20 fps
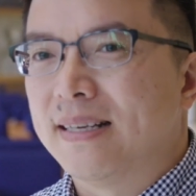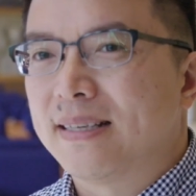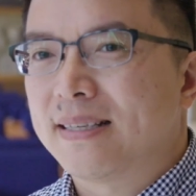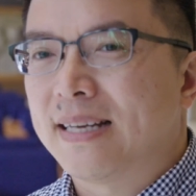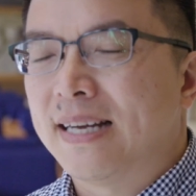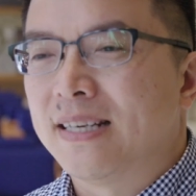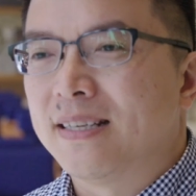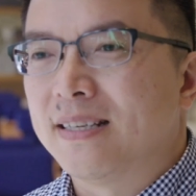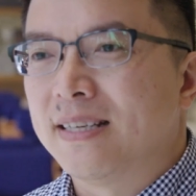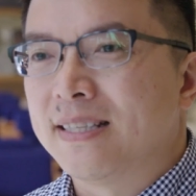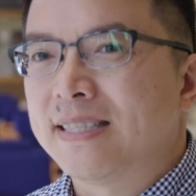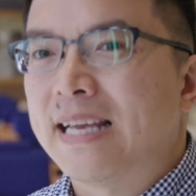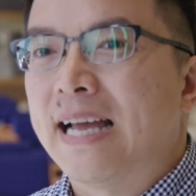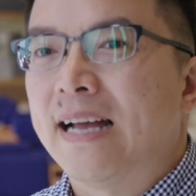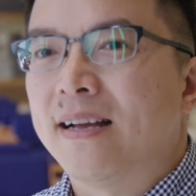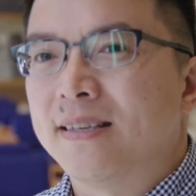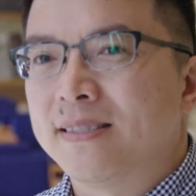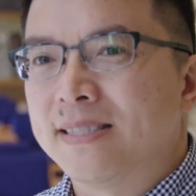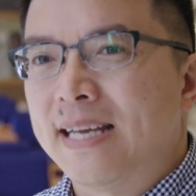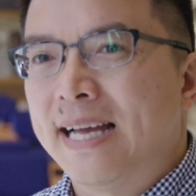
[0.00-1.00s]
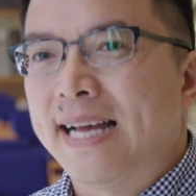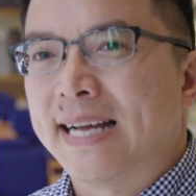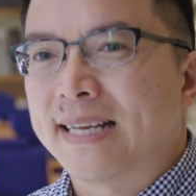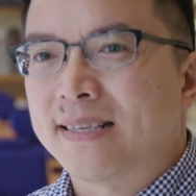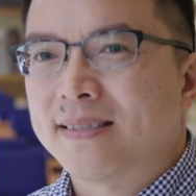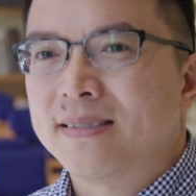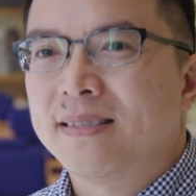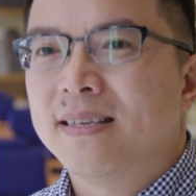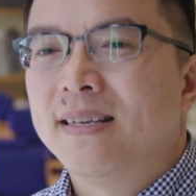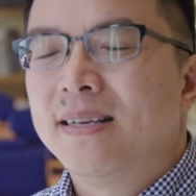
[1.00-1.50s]
kind of
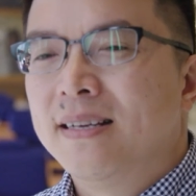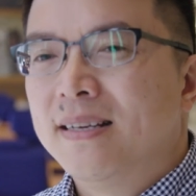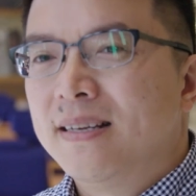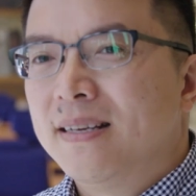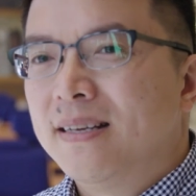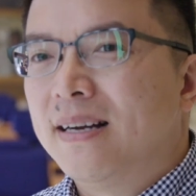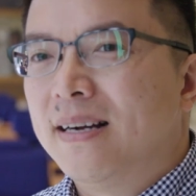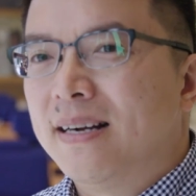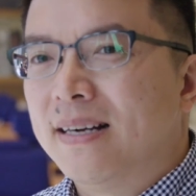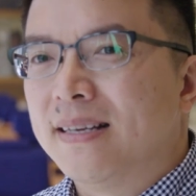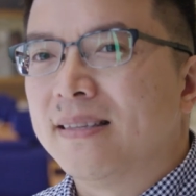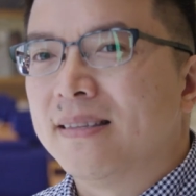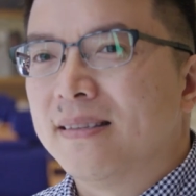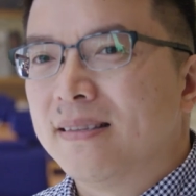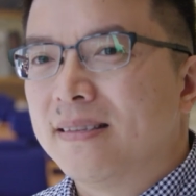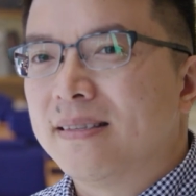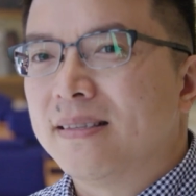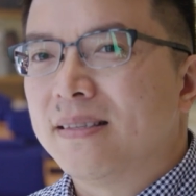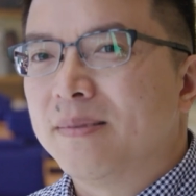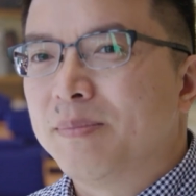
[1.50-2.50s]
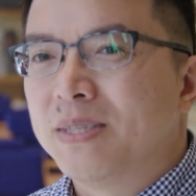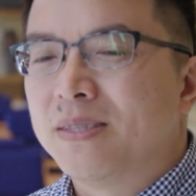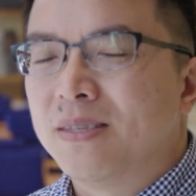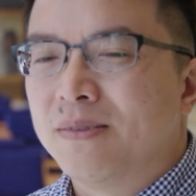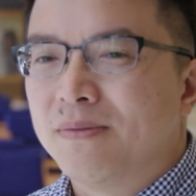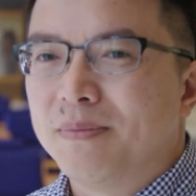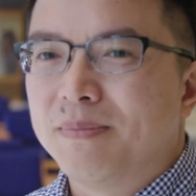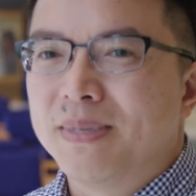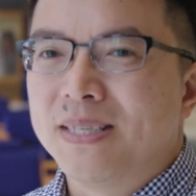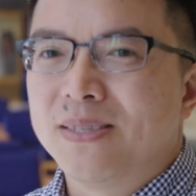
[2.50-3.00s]
attacks on
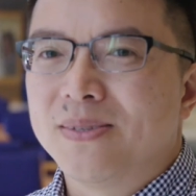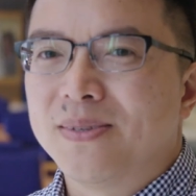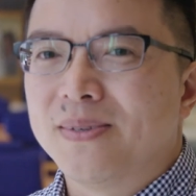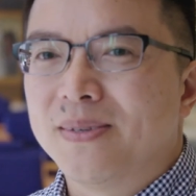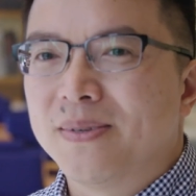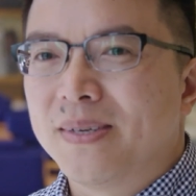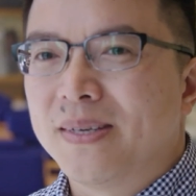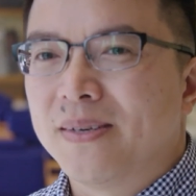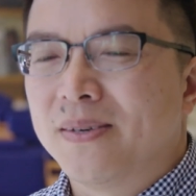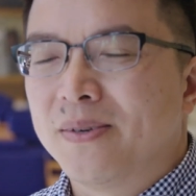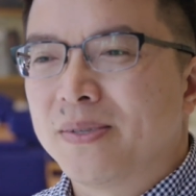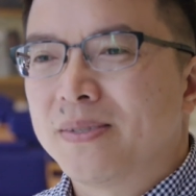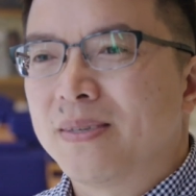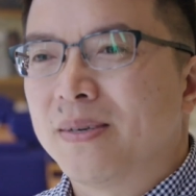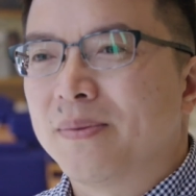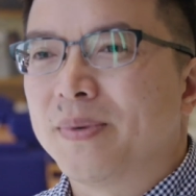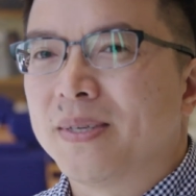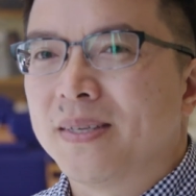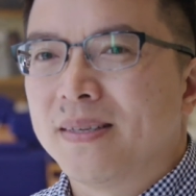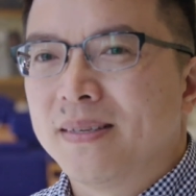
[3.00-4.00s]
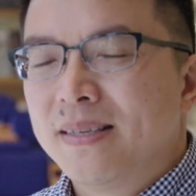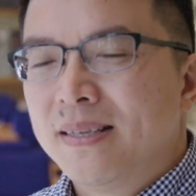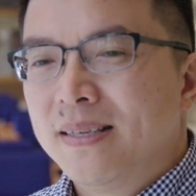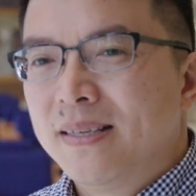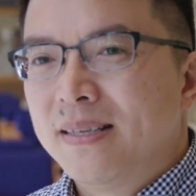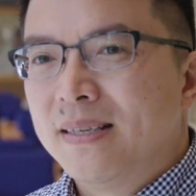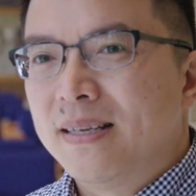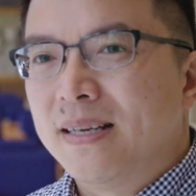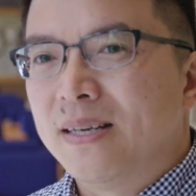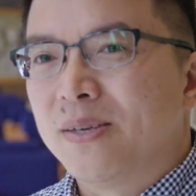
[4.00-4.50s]
misinformation or someone
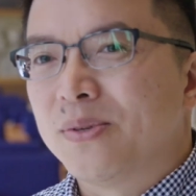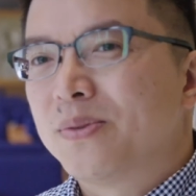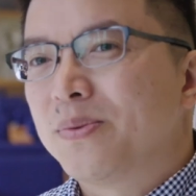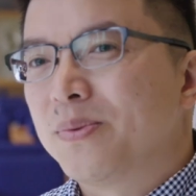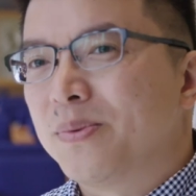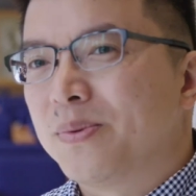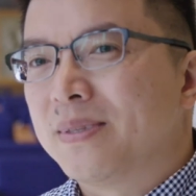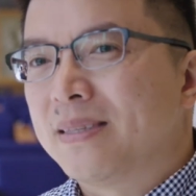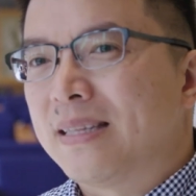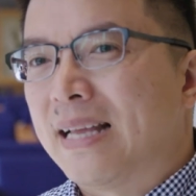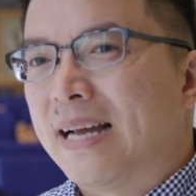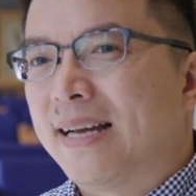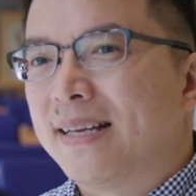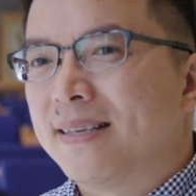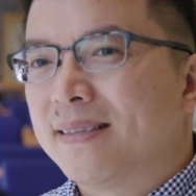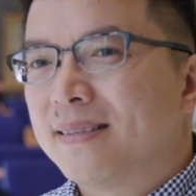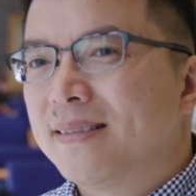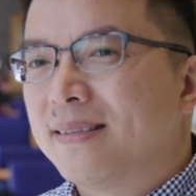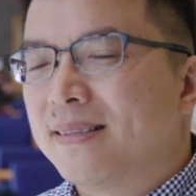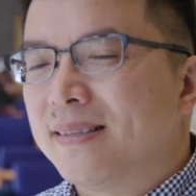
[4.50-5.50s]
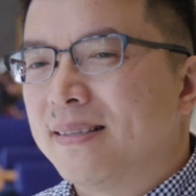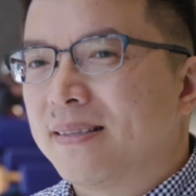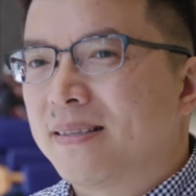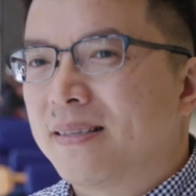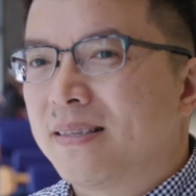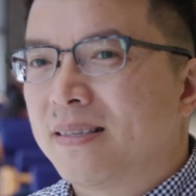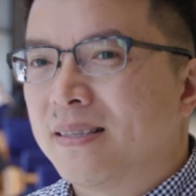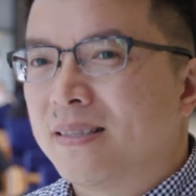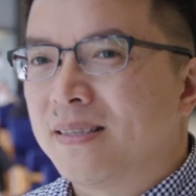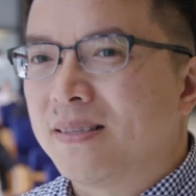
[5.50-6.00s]
else who's not
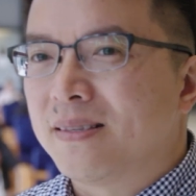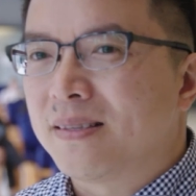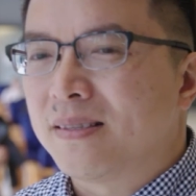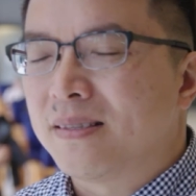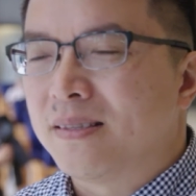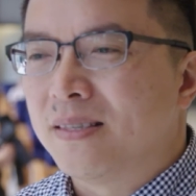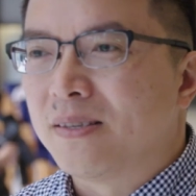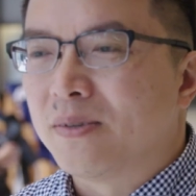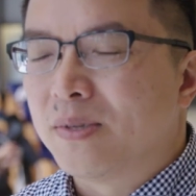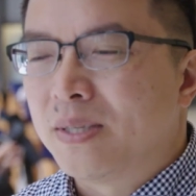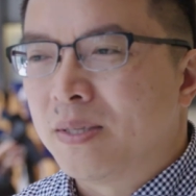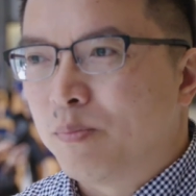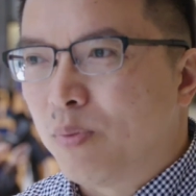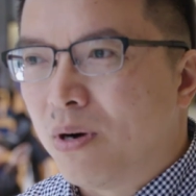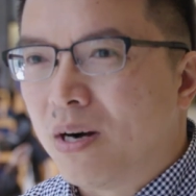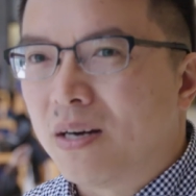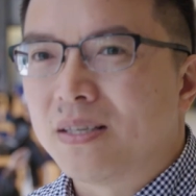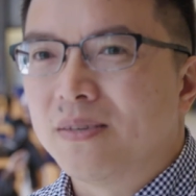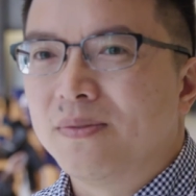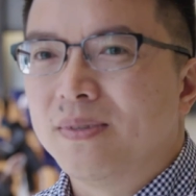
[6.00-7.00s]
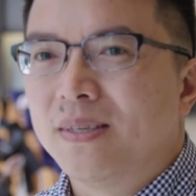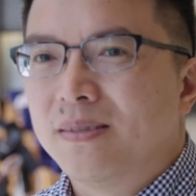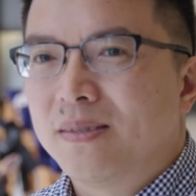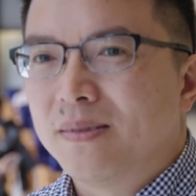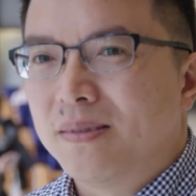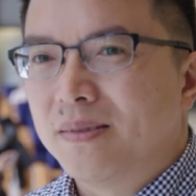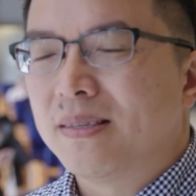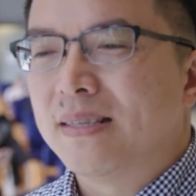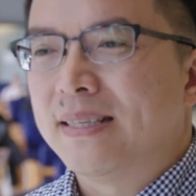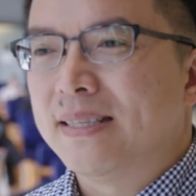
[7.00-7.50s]
in part of
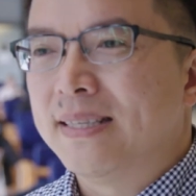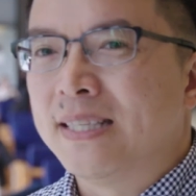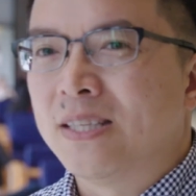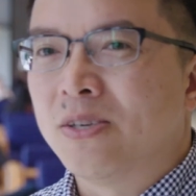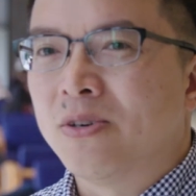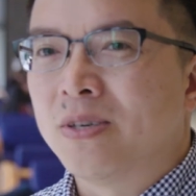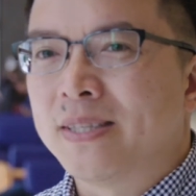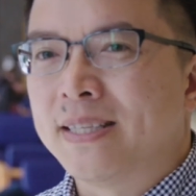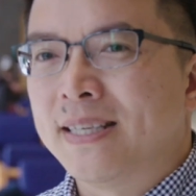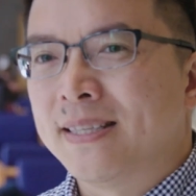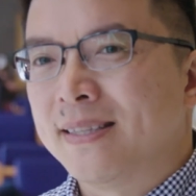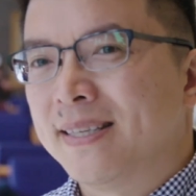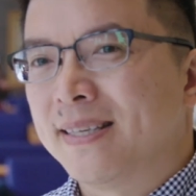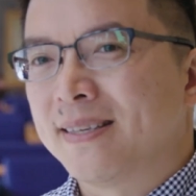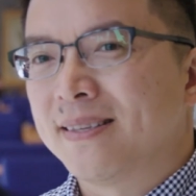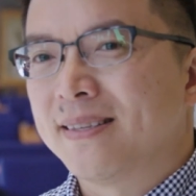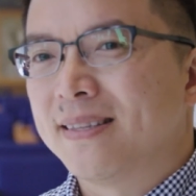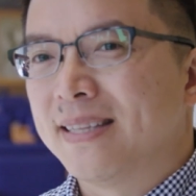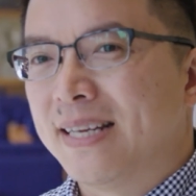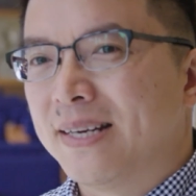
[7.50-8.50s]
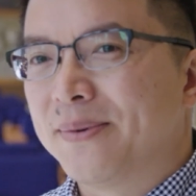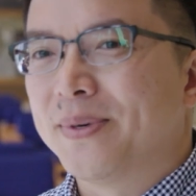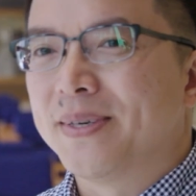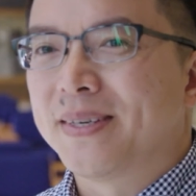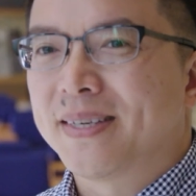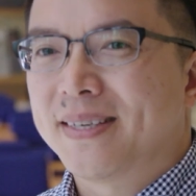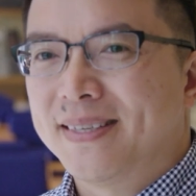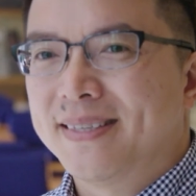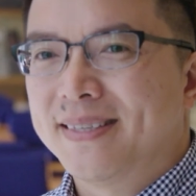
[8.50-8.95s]
this inauthentic network.